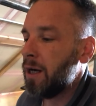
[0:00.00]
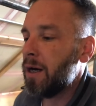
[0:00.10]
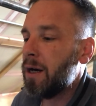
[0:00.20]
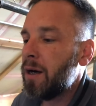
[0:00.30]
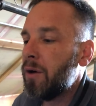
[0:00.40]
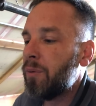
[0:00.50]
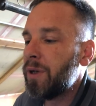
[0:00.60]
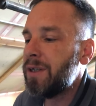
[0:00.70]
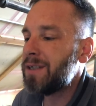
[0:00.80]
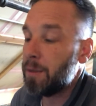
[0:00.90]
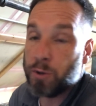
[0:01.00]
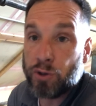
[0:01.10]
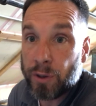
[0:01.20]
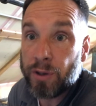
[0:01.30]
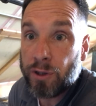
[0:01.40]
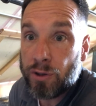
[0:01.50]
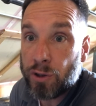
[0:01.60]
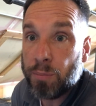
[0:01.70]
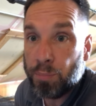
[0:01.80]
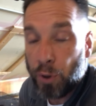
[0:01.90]
uh, anytime you're drilling, you
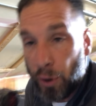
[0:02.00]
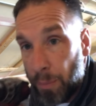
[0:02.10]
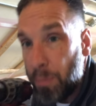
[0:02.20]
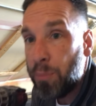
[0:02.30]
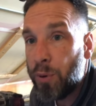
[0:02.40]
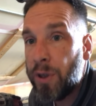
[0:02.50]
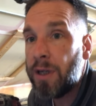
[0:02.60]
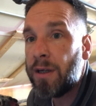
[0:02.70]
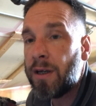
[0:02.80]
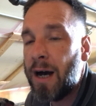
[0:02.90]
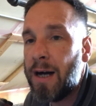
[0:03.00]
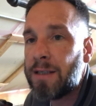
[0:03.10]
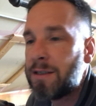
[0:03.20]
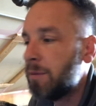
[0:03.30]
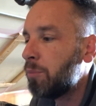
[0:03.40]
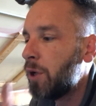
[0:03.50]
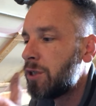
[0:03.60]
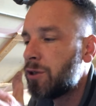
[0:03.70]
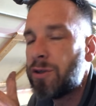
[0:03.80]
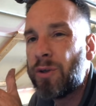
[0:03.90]
should put pretty constant
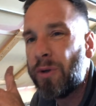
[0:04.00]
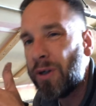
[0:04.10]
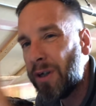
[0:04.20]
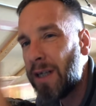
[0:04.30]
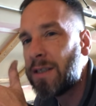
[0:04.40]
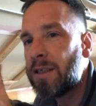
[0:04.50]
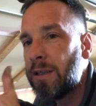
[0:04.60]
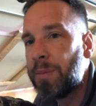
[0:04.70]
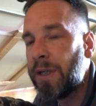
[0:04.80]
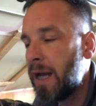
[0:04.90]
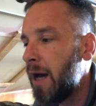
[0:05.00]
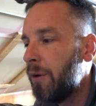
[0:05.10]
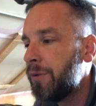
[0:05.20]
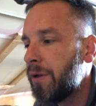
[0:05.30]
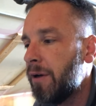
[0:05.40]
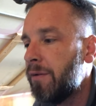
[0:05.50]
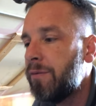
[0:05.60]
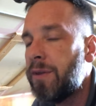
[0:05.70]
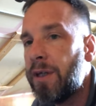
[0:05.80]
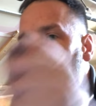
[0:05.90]
pressure so that you're not slipping out
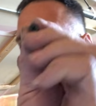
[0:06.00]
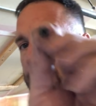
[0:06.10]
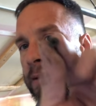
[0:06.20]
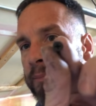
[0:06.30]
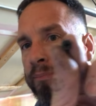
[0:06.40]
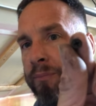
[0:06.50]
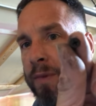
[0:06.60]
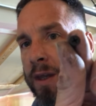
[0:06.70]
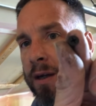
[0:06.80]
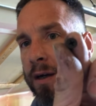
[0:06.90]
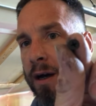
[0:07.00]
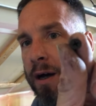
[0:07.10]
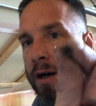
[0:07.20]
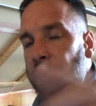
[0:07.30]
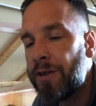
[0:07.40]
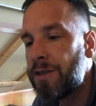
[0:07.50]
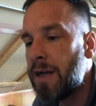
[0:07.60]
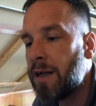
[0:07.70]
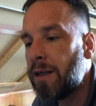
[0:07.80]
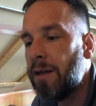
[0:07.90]
of the uh, the
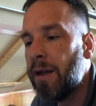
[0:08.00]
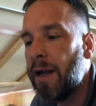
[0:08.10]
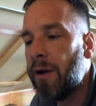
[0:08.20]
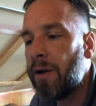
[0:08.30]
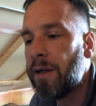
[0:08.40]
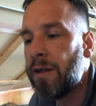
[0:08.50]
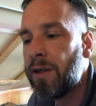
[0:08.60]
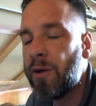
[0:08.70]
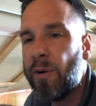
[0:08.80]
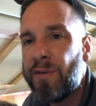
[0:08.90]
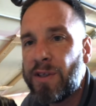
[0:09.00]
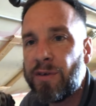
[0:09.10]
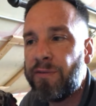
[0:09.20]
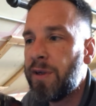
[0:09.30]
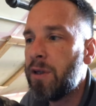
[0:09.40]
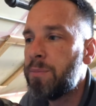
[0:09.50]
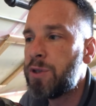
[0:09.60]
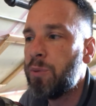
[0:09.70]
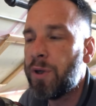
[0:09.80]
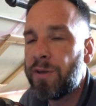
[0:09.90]
socket area. You know, if it's a
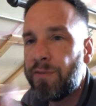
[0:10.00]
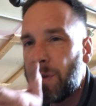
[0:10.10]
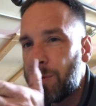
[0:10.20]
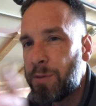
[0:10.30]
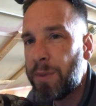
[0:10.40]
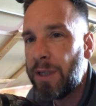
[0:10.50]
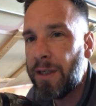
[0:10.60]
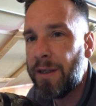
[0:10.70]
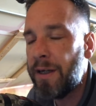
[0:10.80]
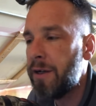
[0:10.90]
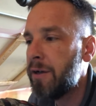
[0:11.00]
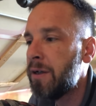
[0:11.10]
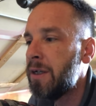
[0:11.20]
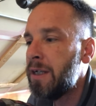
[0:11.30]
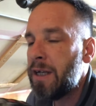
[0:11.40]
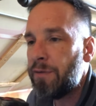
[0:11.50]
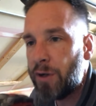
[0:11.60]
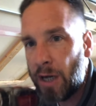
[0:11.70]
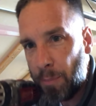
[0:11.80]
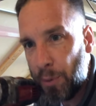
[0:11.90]
Phillips, you want the Phillips to be in there. If
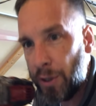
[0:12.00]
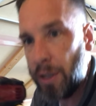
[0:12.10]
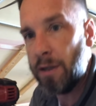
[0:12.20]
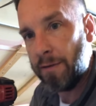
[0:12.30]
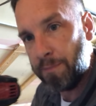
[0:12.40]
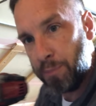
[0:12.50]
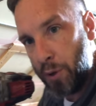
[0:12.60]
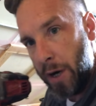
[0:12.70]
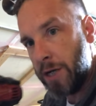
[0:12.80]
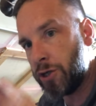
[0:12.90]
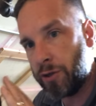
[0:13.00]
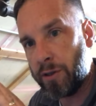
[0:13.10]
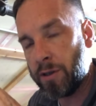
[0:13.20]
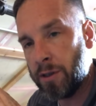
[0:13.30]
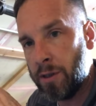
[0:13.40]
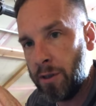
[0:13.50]
you're not putting enough pressure